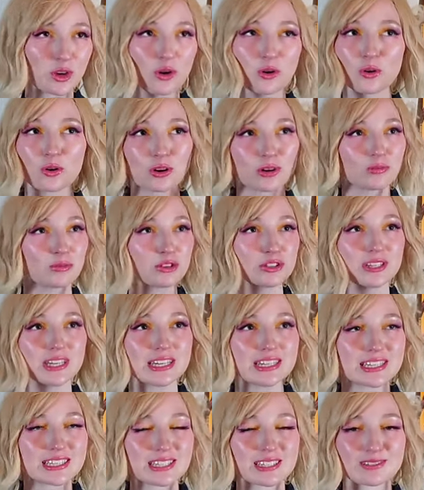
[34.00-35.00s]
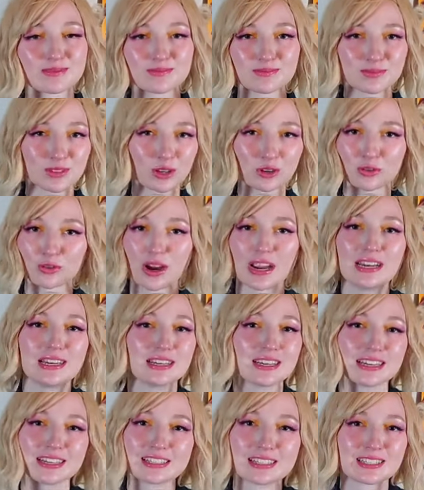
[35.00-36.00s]
the horribleness, the
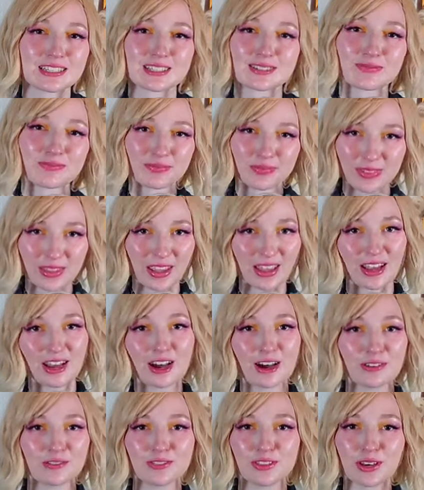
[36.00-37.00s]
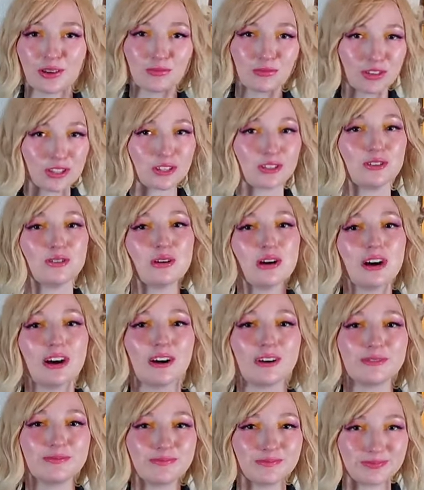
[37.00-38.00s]
greatness of them with you
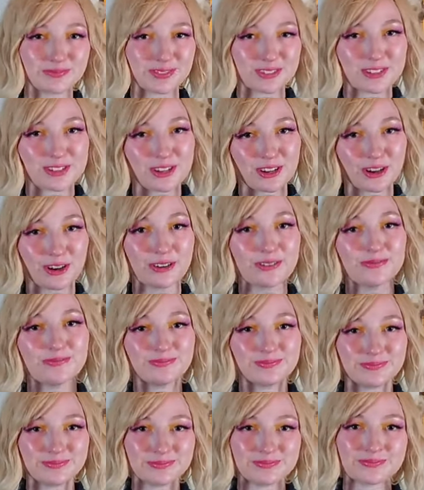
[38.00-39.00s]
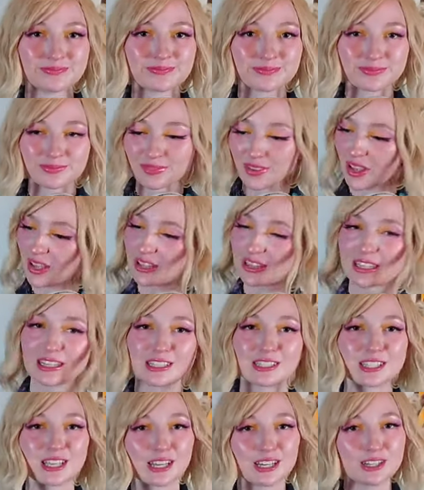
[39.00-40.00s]
all. So
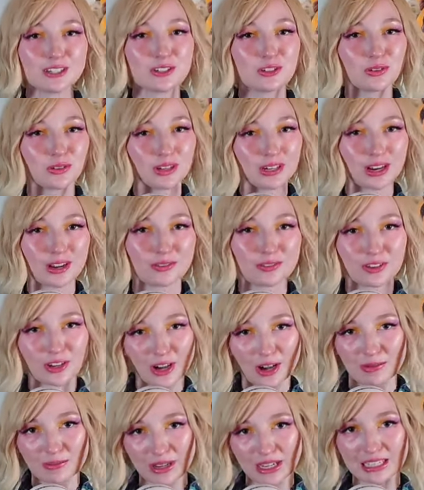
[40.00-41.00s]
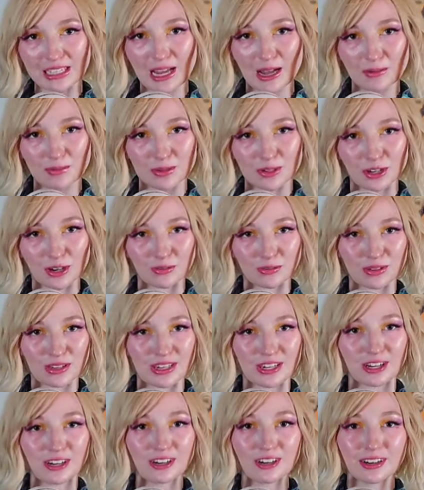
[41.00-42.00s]
let's get into it. I've got my laptop
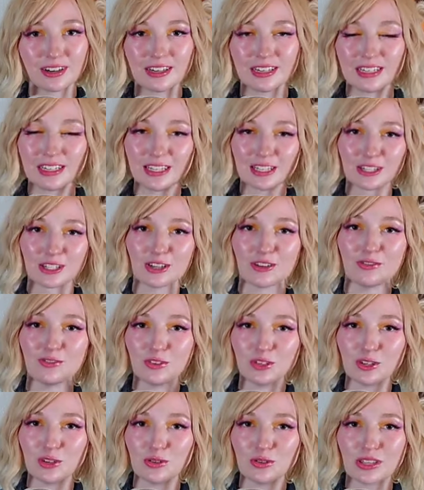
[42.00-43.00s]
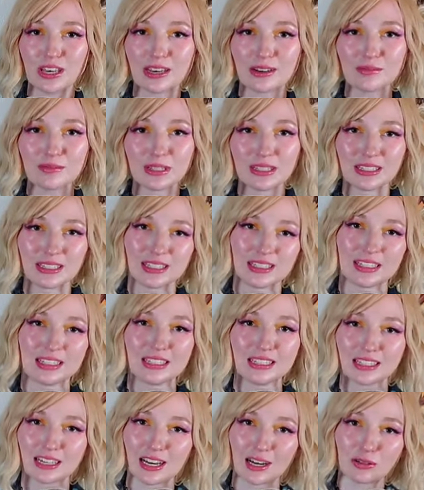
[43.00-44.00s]
here to view them
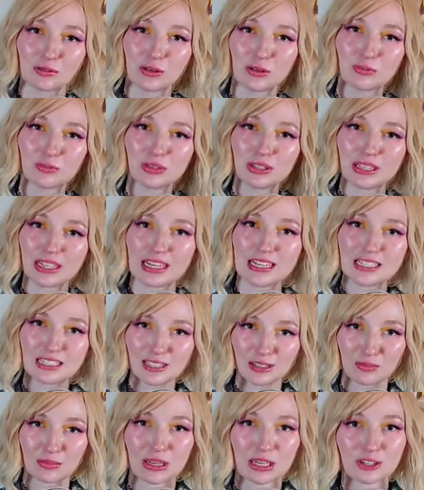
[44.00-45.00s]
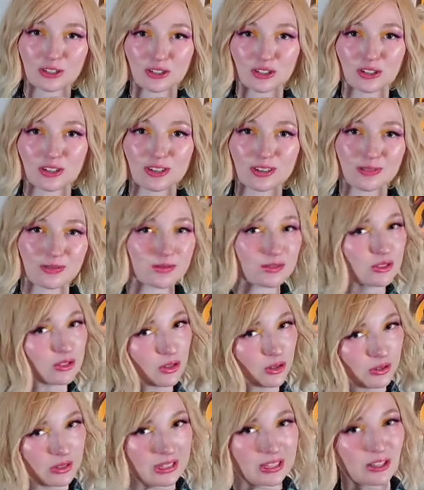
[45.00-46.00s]
and I will place the picture
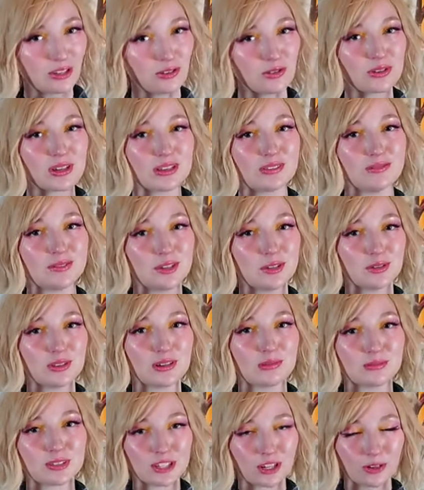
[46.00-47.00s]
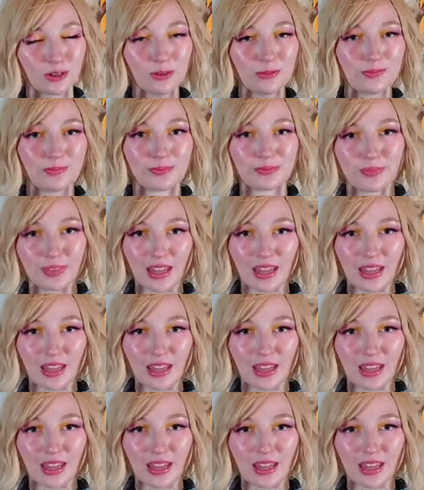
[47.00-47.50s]
so that you can view them too